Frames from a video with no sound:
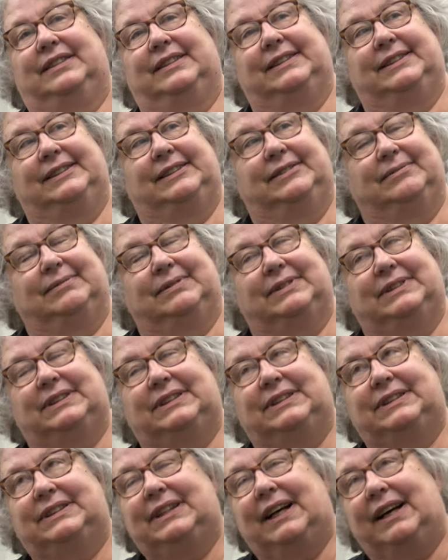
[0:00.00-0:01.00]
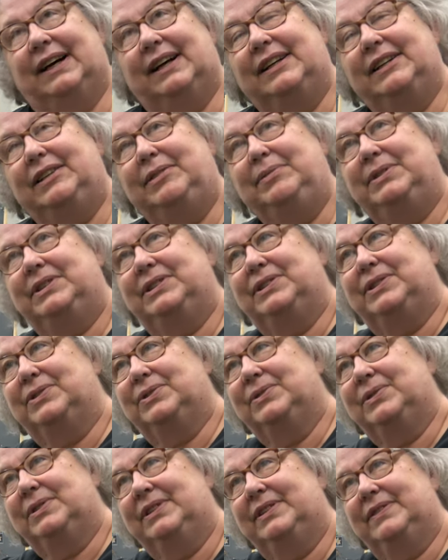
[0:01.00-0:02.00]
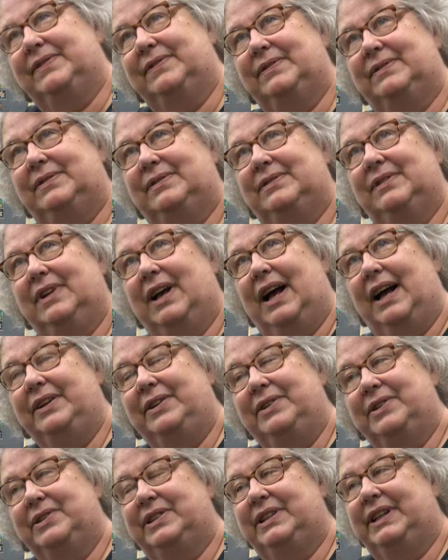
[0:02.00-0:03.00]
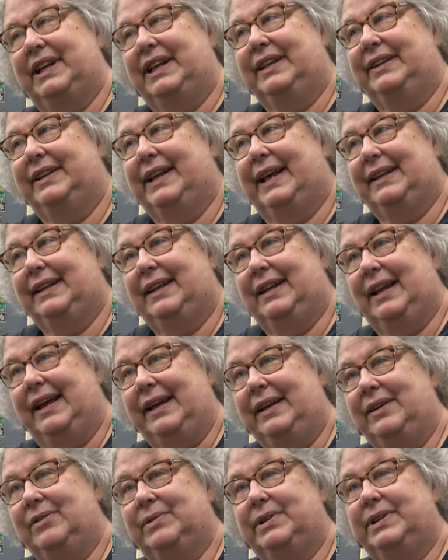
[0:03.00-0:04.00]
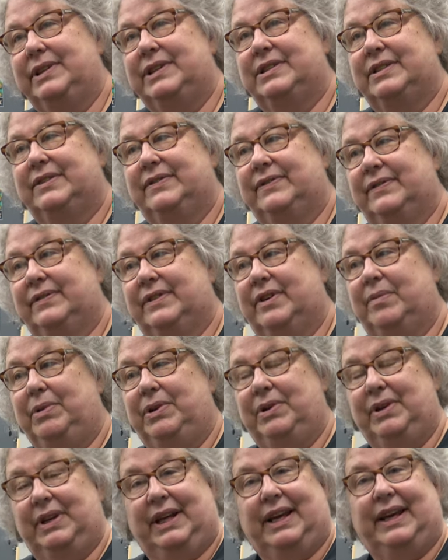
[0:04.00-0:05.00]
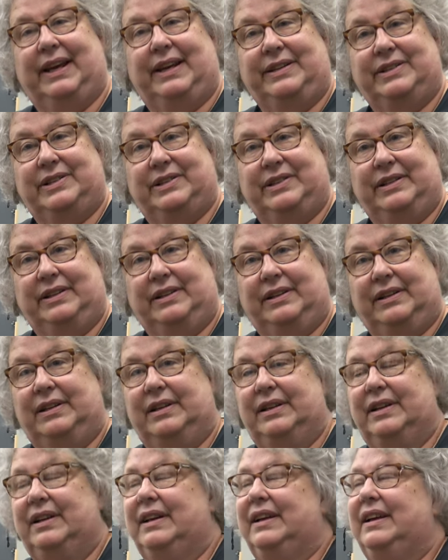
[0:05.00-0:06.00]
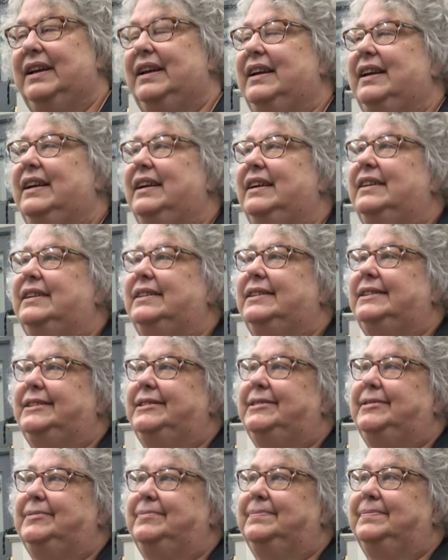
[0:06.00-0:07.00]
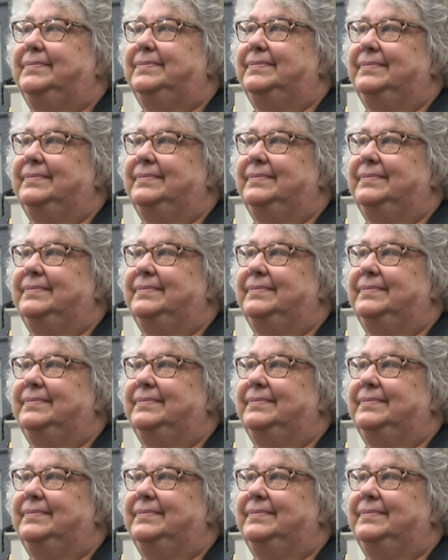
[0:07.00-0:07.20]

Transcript: um, time to sort of understand that language of communication. Um,